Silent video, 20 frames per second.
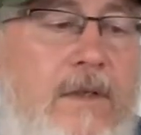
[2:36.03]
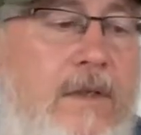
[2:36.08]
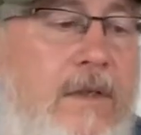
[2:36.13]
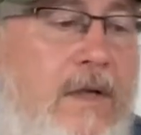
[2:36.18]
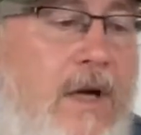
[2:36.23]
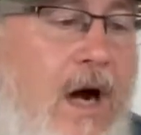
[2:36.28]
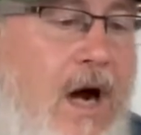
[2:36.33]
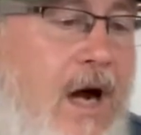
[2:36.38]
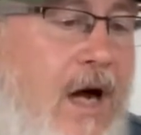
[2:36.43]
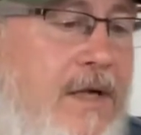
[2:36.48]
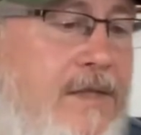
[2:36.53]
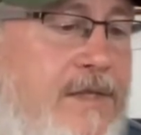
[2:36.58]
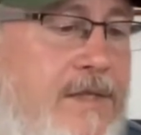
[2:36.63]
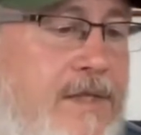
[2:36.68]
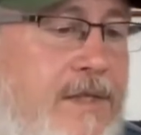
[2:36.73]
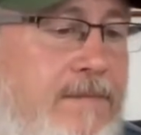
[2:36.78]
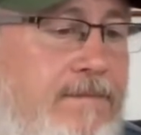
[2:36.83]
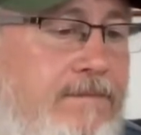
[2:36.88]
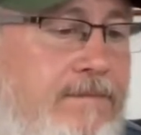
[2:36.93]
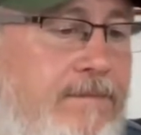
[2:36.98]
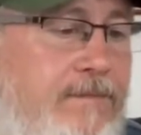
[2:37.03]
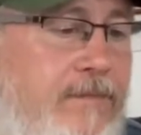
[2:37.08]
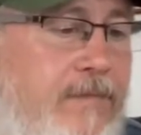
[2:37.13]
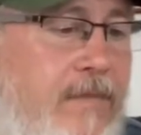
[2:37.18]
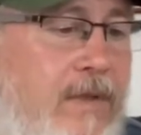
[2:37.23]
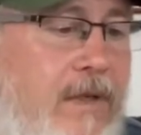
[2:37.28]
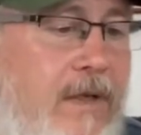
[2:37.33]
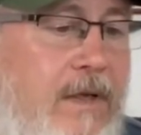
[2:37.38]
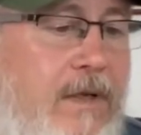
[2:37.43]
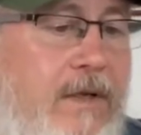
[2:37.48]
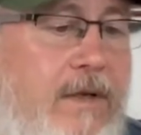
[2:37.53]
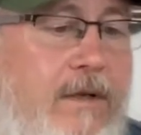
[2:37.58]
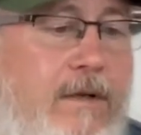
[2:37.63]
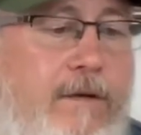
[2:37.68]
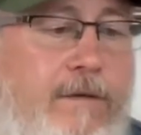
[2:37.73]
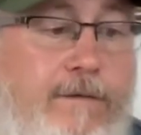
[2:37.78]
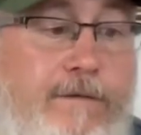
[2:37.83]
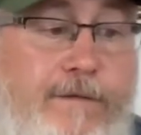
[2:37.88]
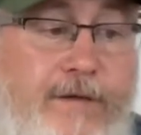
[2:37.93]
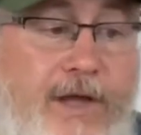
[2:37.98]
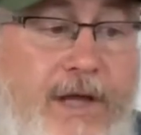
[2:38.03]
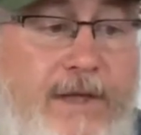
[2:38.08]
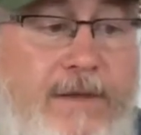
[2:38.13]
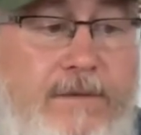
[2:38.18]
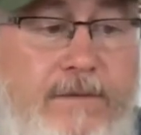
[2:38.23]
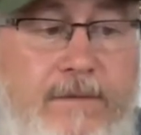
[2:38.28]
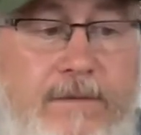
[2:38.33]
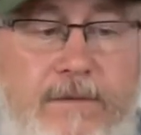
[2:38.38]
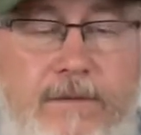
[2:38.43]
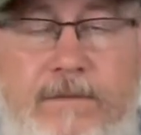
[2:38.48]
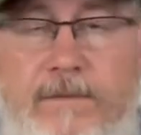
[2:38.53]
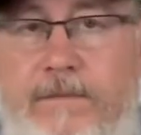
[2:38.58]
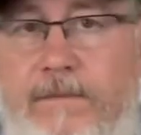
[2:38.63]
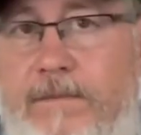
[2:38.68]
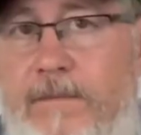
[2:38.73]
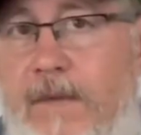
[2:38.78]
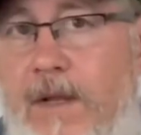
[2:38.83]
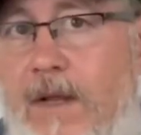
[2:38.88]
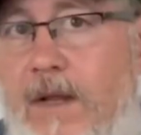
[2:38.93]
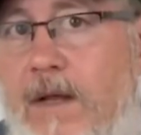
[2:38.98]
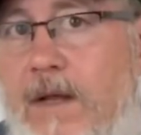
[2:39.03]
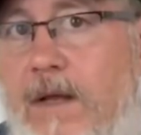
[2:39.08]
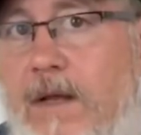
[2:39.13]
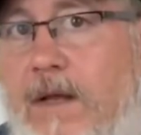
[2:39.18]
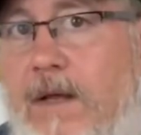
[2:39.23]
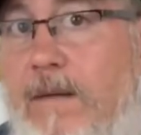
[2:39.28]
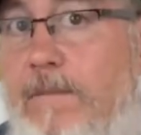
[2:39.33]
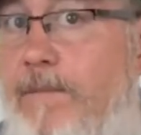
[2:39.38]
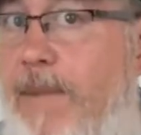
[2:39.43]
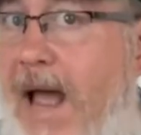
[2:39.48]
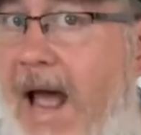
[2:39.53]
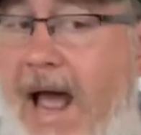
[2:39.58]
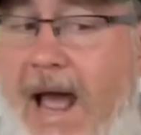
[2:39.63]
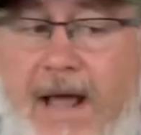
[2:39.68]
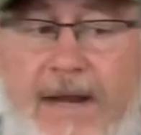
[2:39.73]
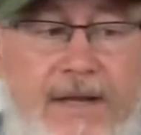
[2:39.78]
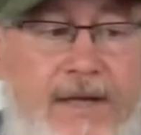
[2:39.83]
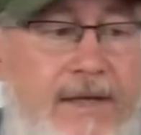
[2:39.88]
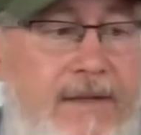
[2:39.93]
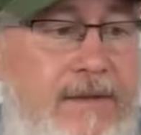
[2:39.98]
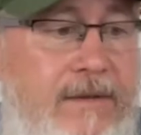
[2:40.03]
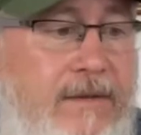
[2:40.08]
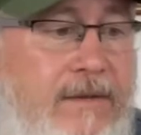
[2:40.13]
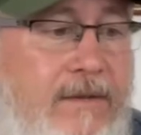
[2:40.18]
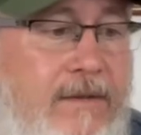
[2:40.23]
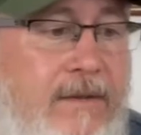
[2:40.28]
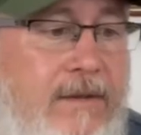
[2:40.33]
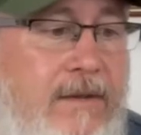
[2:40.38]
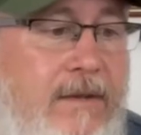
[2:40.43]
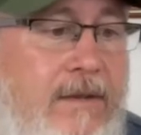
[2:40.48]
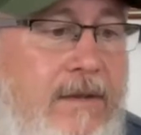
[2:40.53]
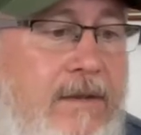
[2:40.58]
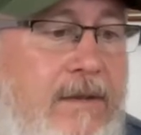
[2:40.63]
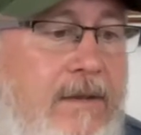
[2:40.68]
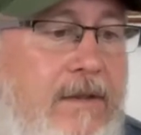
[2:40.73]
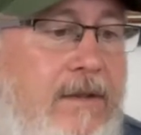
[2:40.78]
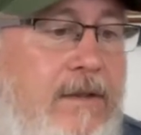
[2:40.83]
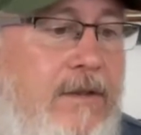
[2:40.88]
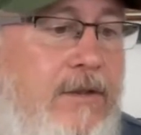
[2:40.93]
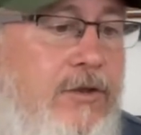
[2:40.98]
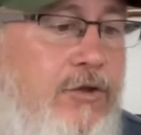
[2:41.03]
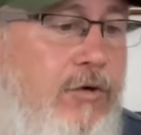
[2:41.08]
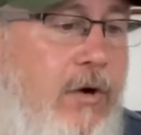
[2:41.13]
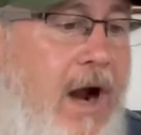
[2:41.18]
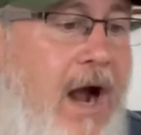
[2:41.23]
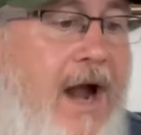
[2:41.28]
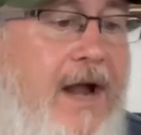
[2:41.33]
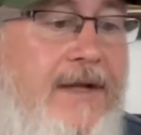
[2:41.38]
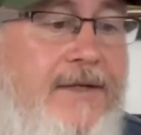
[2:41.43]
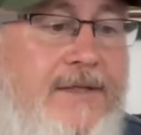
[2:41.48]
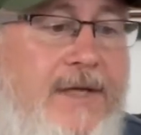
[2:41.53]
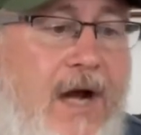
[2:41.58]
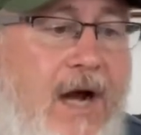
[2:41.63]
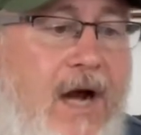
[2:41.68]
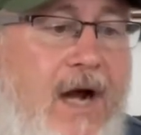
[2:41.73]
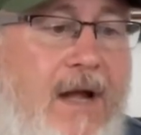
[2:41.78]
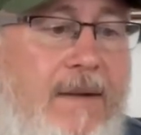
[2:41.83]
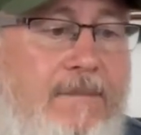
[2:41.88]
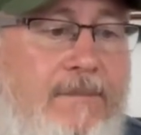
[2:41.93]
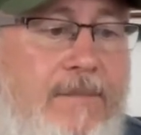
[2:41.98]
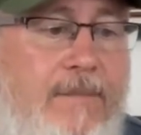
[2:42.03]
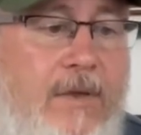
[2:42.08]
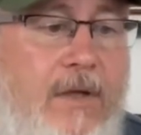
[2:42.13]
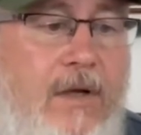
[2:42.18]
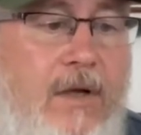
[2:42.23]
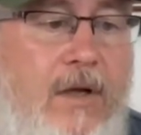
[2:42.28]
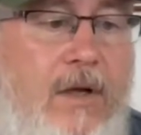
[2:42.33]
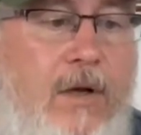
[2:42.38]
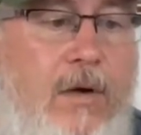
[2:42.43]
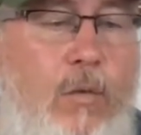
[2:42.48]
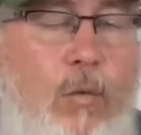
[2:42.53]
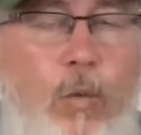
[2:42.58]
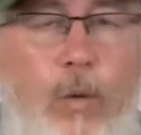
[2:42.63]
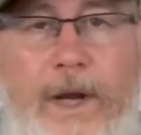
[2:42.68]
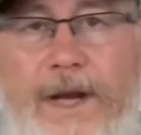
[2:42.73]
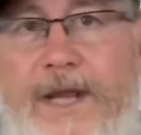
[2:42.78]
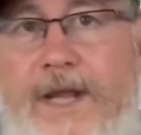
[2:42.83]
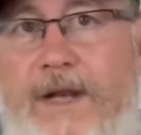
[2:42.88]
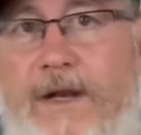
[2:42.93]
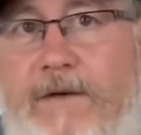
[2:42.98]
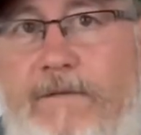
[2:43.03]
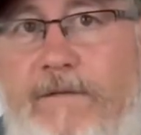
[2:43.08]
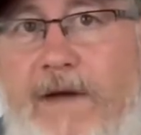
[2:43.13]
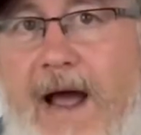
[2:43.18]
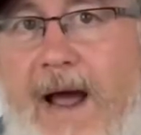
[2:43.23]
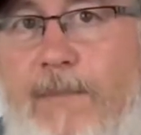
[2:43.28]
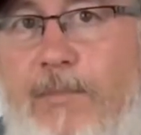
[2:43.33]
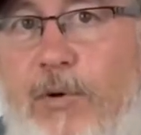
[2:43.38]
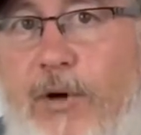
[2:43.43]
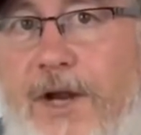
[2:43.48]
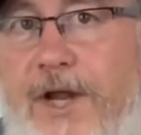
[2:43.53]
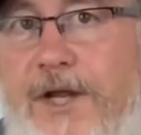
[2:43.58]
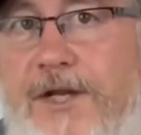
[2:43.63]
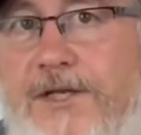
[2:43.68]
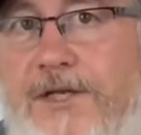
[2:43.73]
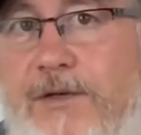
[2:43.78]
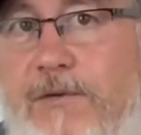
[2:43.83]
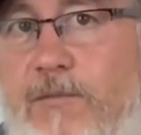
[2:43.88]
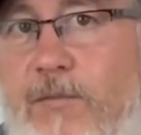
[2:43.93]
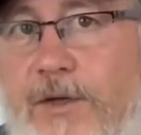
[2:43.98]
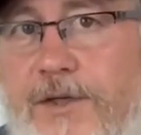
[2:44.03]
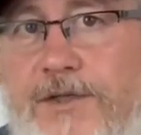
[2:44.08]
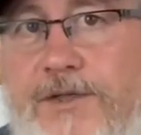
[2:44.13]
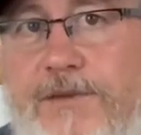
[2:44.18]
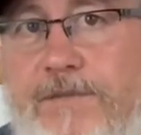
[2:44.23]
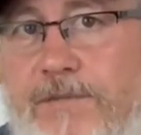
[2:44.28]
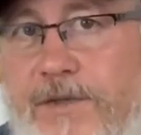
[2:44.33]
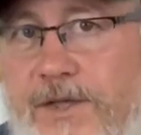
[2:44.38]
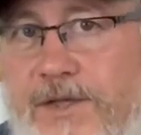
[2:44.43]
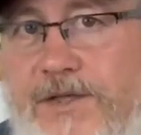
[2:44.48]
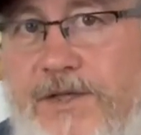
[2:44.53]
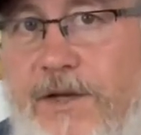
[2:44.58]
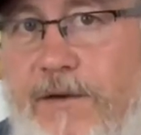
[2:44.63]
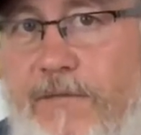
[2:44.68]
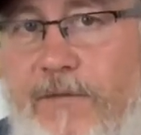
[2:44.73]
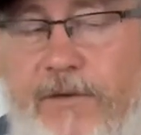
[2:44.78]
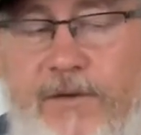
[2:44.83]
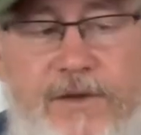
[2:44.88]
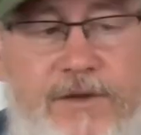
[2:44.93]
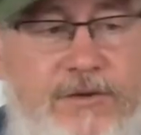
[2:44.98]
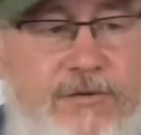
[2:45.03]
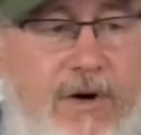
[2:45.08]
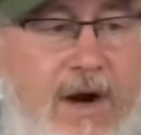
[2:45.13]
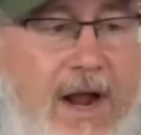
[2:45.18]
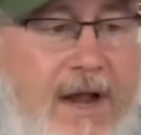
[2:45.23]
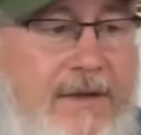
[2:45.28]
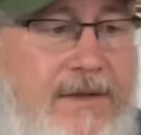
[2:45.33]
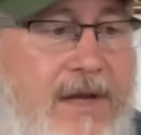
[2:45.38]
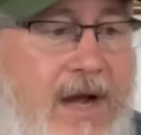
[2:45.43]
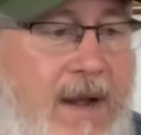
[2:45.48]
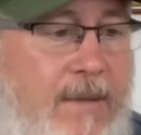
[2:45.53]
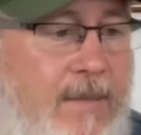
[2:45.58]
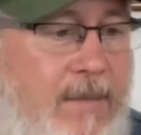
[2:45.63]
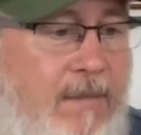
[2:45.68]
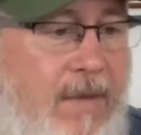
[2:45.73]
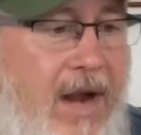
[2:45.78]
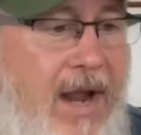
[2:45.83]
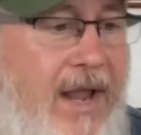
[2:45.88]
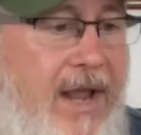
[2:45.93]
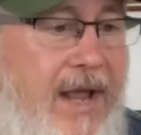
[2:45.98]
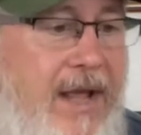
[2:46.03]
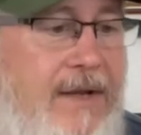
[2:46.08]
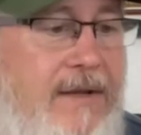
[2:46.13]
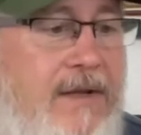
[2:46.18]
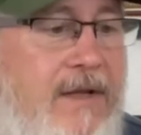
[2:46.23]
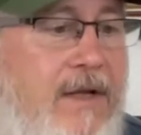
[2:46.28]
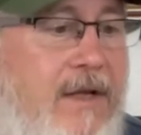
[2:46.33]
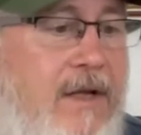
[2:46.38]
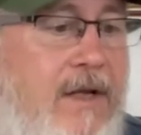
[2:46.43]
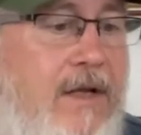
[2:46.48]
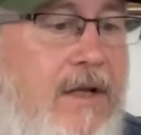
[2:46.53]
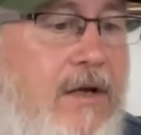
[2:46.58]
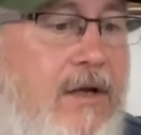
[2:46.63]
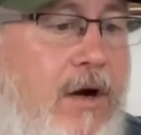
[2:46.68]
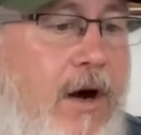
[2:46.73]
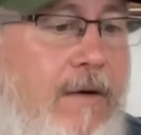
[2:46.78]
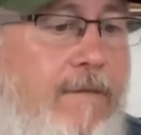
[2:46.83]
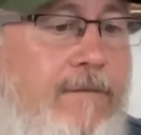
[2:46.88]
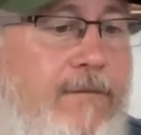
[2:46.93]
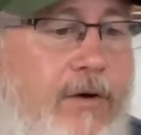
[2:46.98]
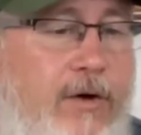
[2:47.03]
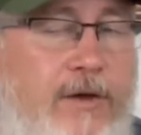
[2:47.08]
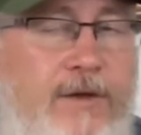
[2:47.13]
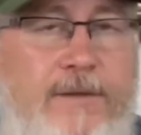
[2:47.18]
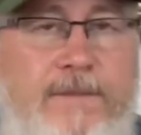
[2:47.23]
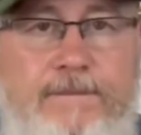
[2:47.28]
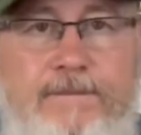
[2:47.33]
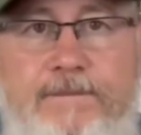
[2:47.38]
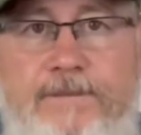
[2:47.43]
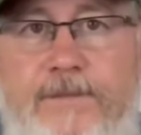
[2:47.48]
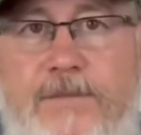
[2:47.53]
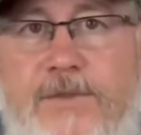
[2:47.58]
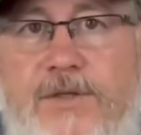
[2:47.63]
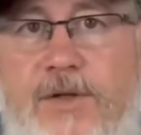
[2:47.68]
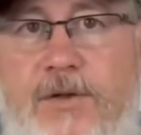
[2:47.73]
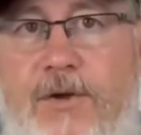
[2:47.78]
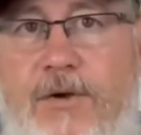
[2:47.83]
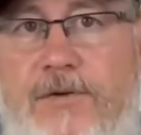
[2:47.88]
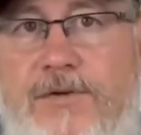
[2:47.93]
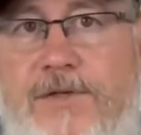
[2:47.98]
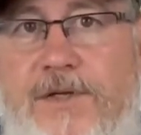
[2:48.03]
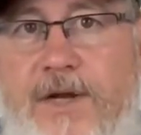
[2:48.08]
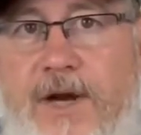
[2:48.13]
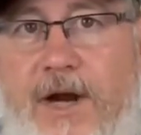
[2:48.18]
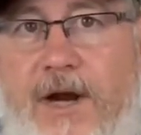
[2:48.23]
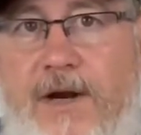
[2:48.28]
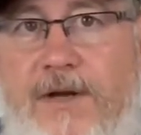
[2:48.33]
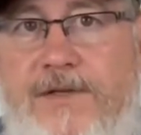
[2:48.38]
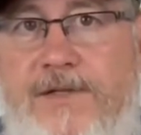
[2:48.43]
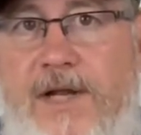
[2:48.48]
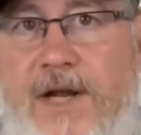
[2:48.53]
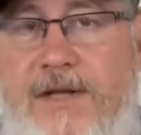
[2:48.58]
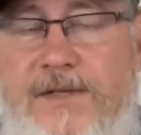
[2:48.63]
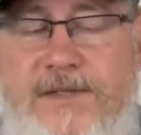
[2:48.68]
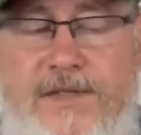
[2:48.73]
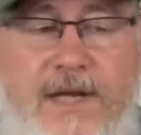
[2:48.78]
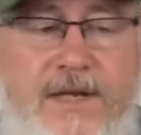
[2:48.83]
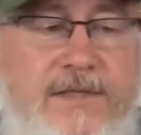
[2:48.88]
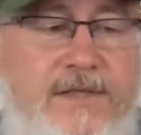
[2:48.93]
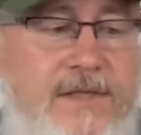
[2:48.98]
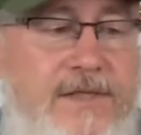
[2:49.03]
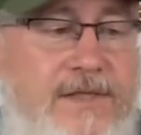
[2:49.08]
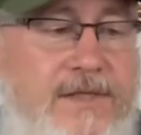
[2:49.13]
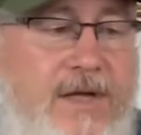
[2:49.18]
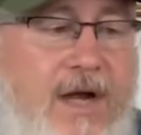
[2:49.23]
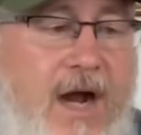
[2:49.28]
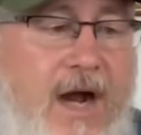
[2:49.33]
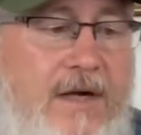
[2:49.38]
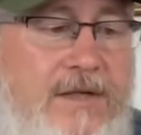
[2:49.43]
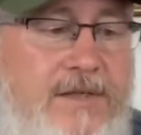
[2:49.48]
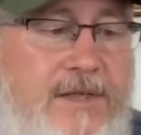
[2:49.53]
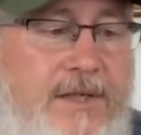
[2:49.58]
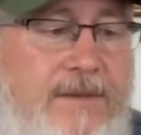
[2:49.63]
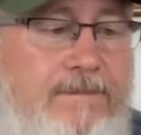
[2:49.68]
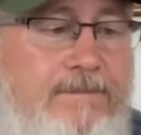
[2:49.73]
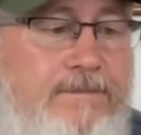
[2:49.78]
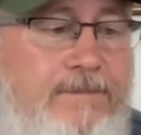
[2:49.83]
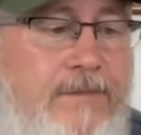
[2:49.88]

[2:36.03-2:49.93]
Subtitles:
cost, fit, padding, drying time, wicking and evaporation, which is different than drying time in my head, comfort. So those are the areas that I assess these socks in.